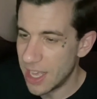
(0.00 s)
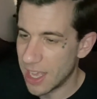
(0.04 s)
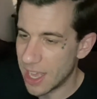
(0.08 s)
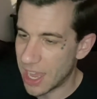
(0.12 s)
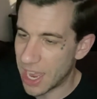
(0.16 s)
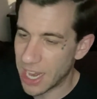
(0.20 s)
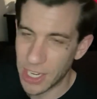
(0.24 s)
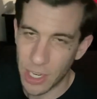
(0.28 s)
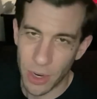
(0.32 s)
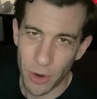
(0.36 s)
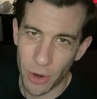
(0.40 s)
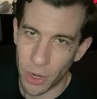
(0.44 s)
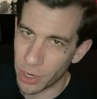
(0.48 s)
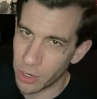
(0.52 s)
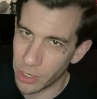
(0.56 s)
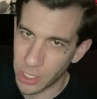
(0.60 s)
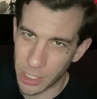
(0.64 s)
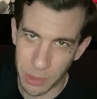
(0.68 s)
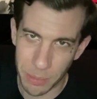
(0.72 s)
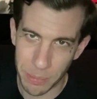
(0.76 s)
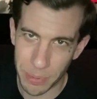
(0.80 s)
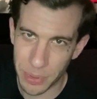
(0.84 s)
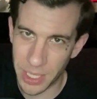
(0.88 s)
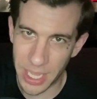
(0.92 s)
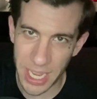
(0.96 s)
I know I
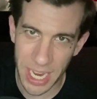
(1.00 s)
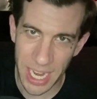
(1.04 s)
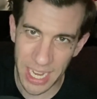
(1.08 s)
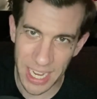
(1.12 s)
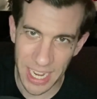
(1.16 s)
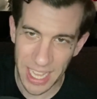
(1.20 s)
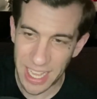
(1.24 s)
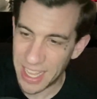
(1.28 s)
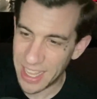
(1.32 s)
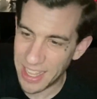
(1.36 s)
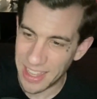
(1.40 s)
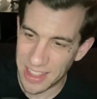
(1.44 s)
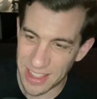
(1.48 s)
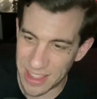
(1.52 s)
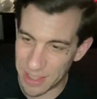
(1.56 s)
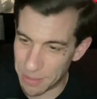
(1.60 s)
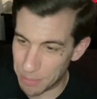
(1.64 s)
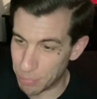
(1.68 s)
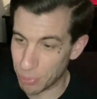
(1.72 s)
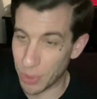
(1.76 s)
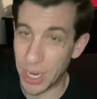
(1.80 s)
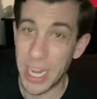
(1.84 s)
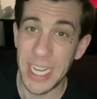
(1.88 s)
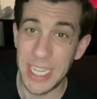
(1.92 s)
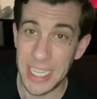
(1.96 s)
already played the
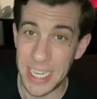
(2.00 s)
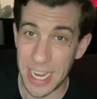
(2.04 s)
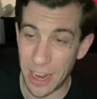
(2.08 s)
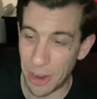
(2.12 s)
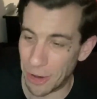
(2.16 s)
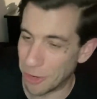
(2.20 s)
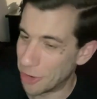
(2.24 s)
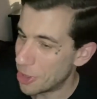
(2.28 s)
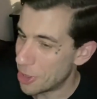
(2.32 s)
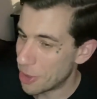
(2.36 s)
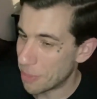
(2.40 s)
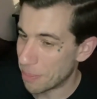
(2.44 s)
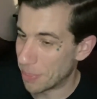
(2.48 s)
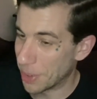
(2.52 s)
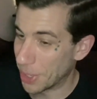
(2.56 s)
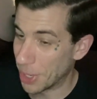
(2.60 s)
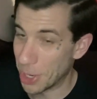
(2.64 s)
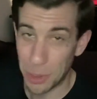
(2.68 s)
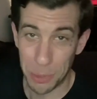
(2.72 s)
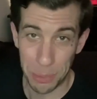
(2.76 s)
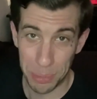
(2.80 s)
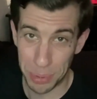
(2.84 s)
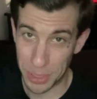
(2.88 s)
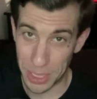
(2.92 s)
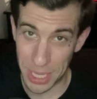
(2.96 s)
breakdown, but
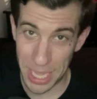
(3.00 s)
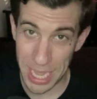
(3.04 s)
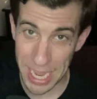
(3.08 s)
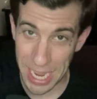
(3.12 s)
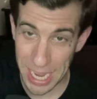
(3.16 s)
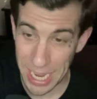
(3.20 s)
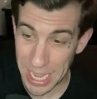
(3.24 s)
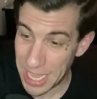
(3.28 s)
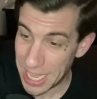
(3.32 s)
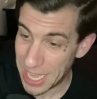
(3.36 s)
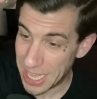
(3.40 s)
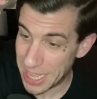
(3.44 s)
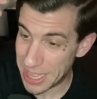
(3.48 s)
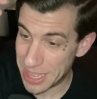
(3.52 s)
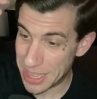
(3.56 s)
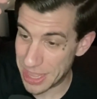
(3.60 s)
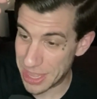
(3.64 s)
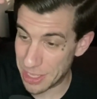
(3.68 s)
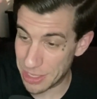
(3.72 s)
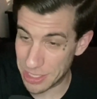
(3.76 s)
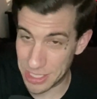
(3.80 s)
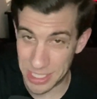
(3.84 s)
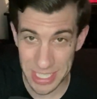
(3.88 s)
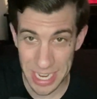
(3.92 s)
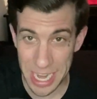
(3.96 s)
I'll play
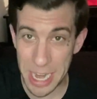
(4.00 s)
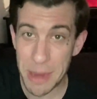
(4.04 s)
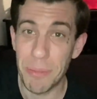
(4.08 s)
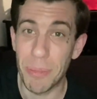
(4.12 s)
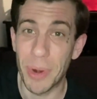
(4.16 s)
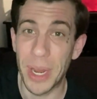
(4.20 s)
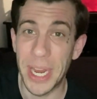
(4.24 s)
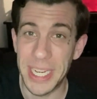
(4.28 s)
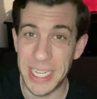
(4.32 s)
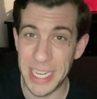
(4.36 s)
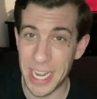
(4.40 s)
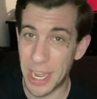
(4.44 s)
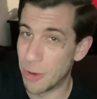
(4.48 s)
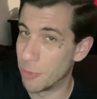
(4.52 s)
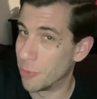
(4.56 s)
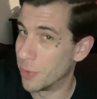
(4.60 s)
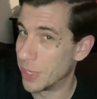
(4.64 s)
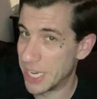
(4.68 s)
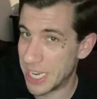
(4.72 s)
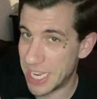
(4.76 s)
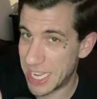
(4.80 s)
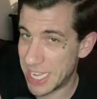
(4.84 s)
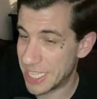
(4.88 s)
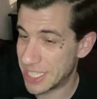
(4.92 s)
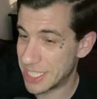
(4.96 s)
the same breakdown
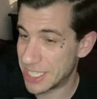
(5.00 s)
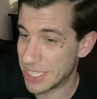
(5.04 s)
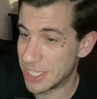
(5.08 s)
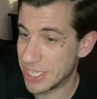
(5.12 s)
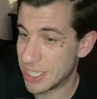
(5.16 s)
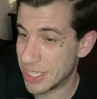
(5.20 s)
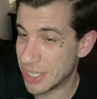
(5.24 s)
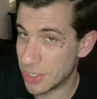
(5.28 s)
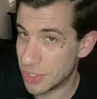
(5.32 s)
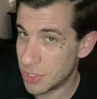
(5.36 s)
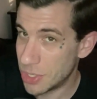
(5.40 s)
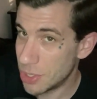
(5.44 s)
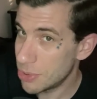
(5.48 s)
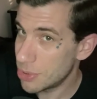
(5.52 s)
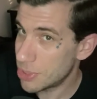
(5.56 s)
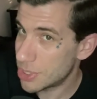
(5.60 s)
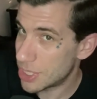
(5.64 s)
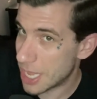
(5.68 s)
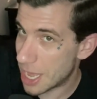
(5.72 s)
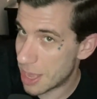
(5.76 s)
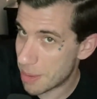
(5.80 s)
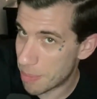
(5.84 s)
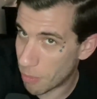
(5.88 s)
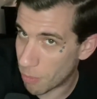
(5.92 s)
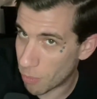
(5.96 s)
when it hits into the
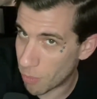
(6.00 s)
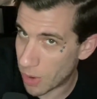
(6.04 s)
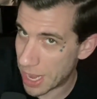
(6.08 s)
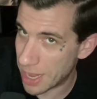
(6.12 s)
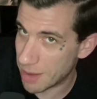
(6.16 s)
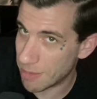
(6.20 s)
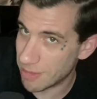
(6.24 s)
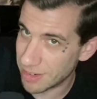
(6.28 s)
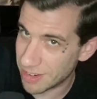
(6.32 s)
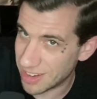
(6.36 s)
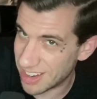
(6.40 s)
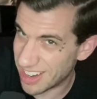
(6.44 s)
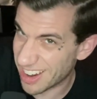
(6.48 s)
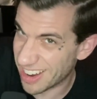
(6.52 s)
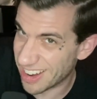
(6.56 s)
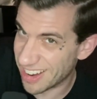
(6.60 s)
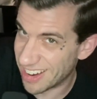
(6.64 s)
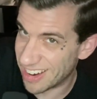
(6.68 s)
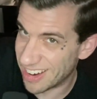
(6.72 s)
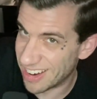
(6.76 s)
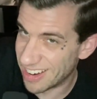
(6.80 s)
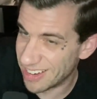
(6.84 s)
two-step right here.